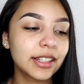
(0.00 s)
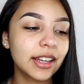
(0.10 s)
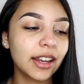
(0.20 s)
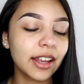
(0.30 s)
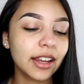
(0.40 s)

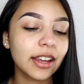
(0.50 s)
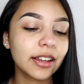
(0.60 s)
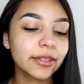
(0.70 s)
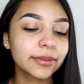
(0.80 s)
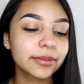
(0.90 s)
in
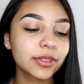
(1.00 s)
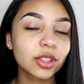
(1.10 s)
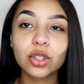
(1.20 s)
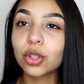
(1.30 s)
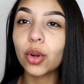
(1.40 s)
like
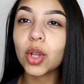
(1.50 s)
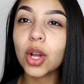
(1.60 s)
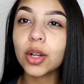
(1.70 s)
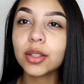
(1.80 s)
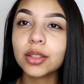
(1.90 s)
so
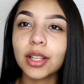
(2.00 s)
long.